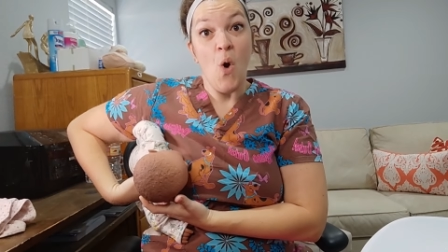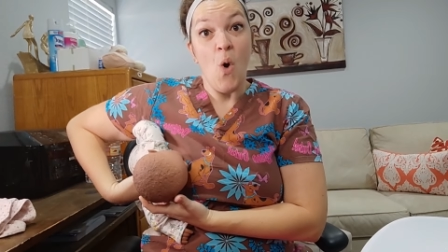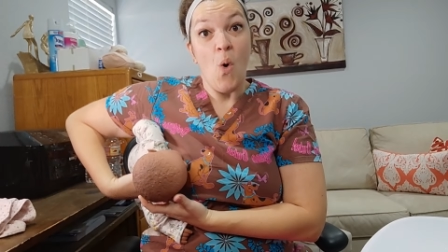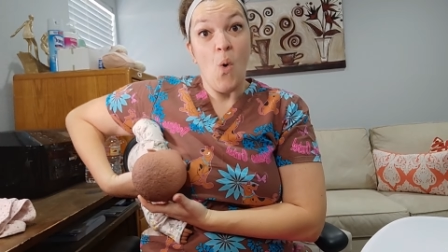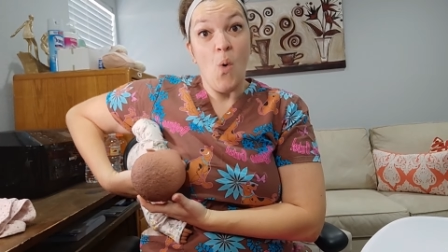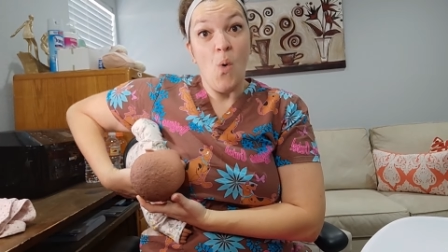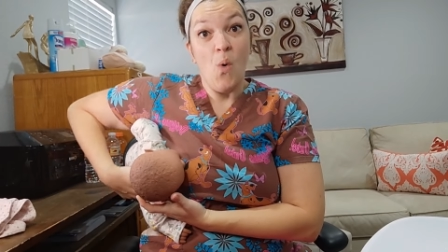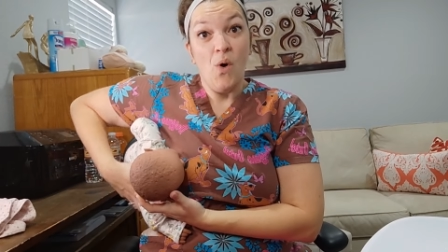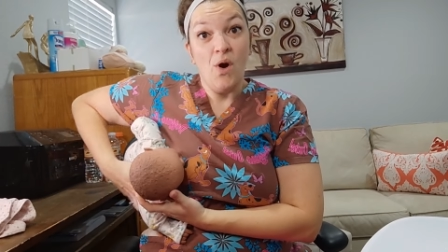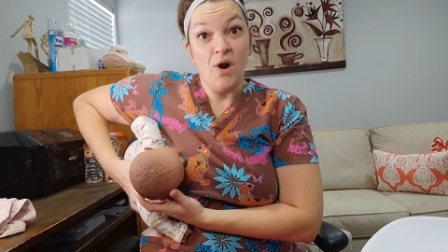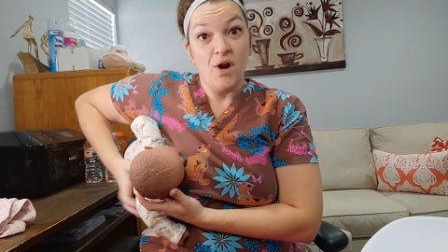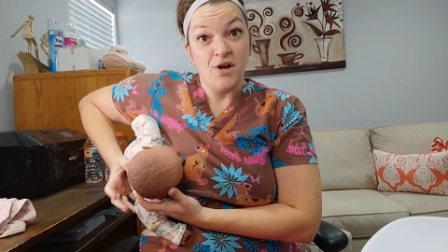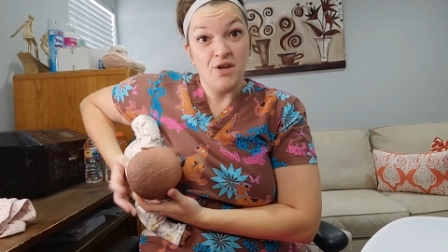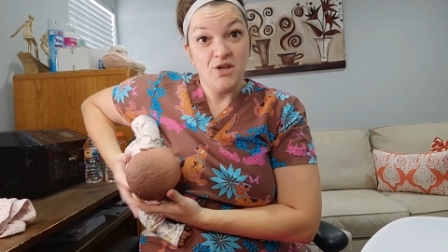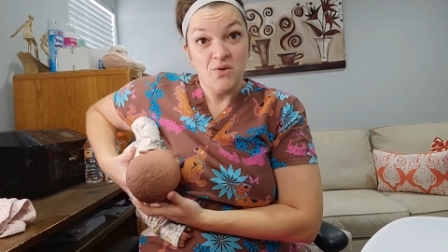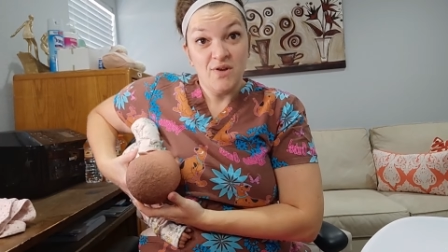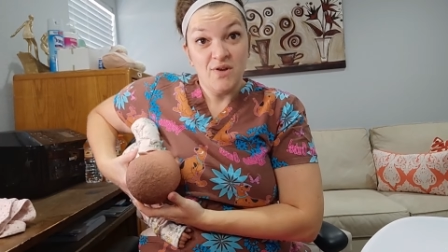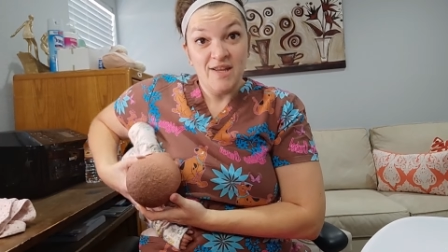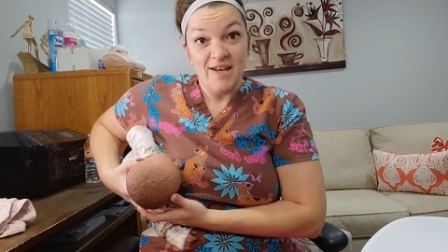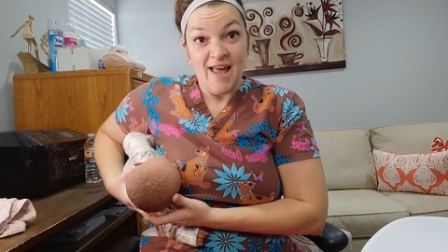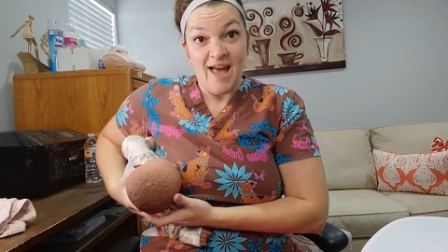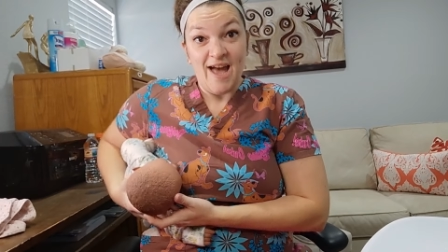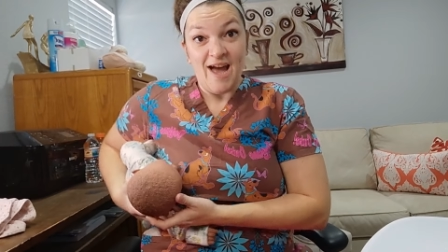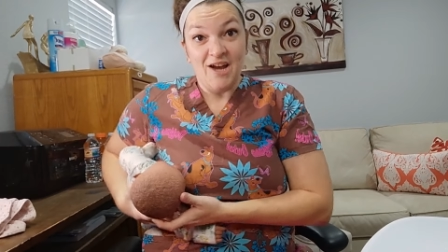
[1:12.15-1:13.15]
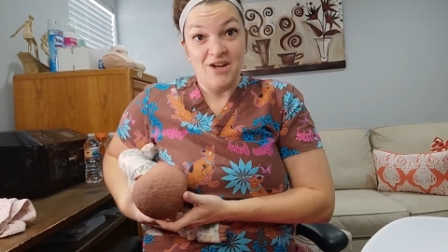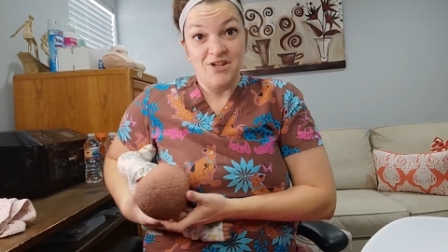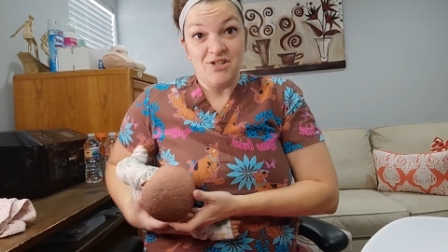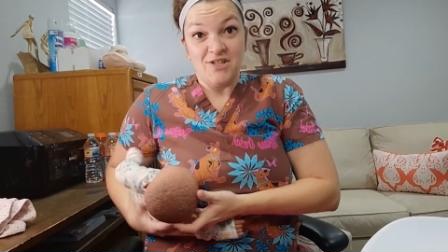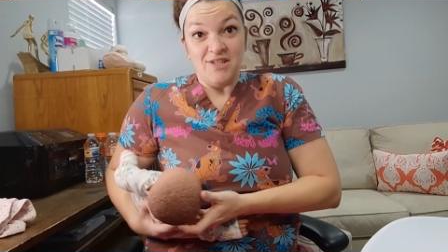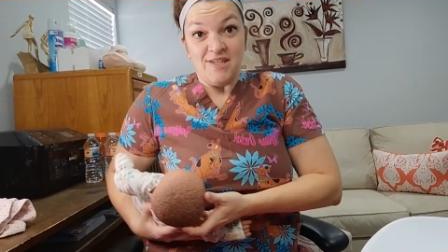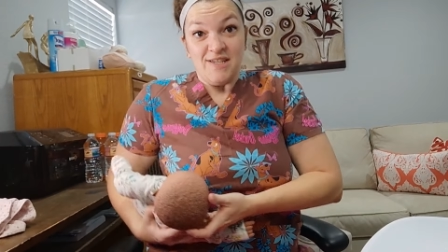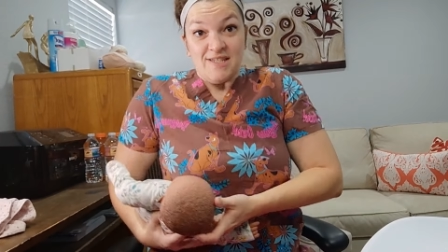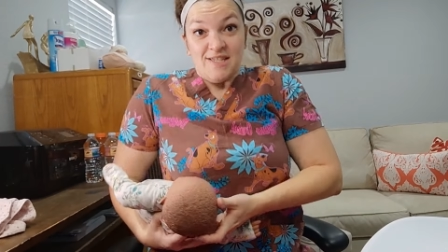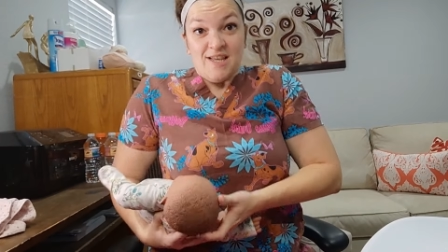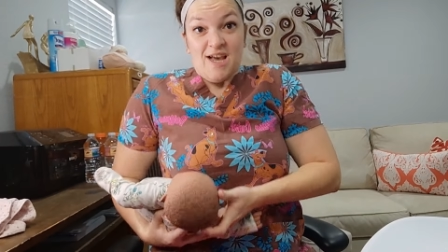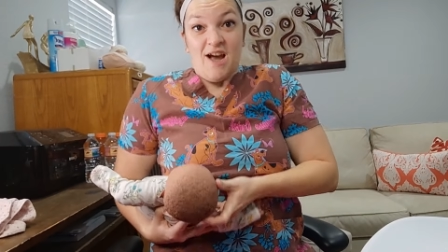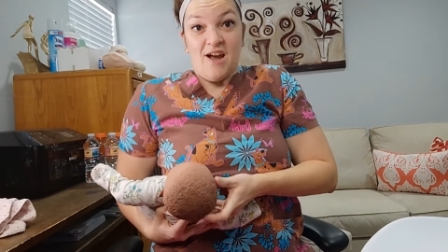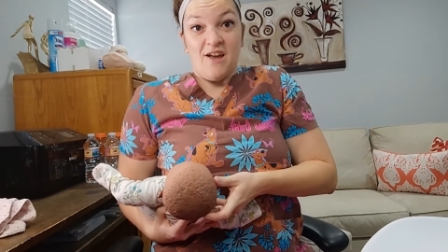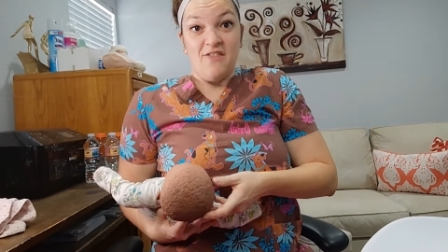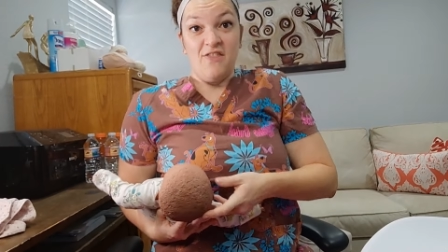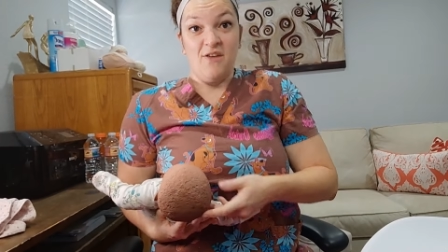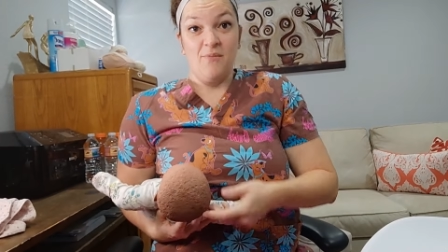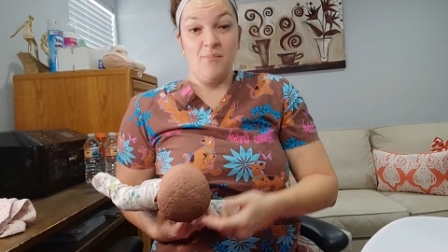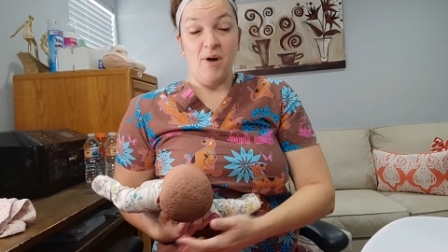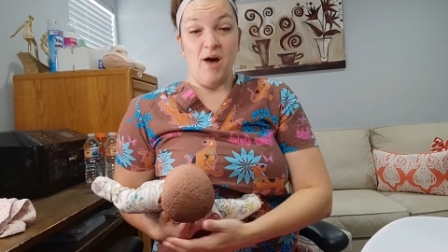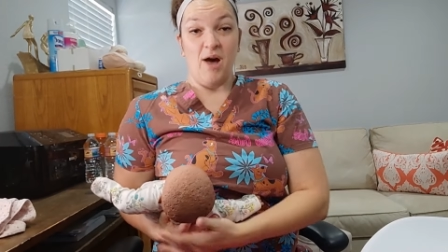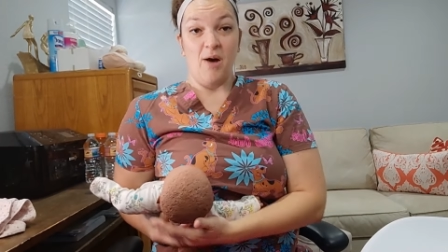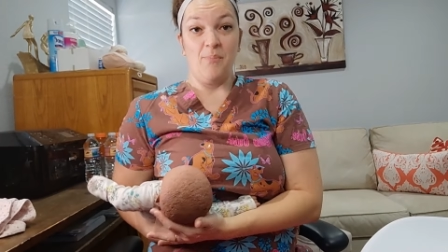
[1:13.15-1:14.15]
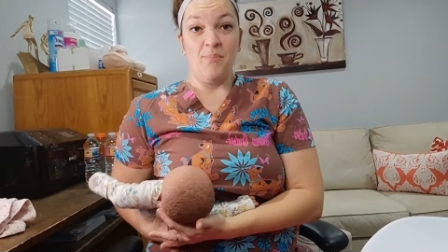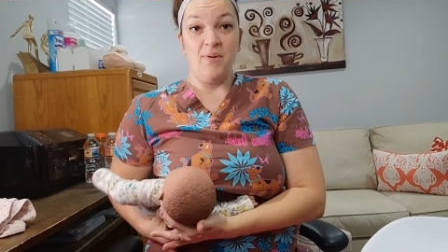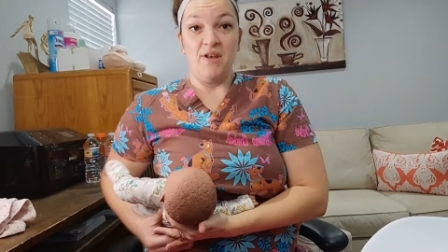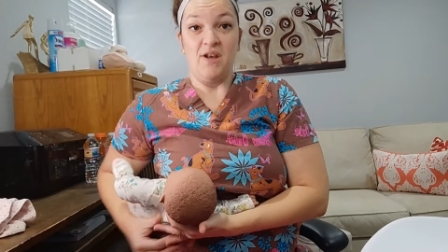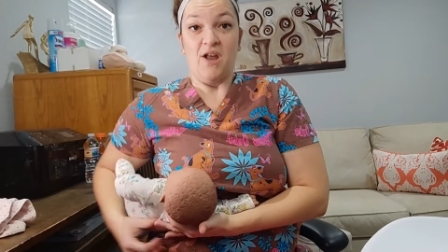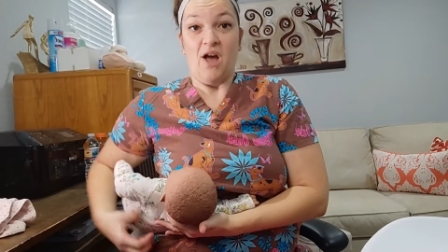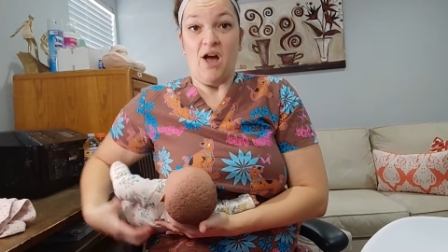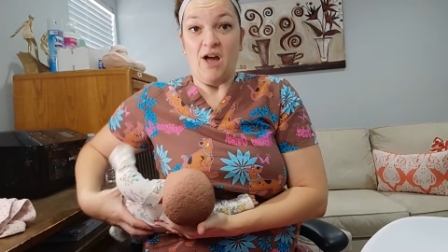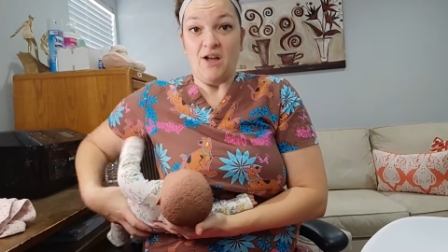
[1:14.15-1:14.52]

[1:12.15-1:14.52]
or you can actually tuck them up and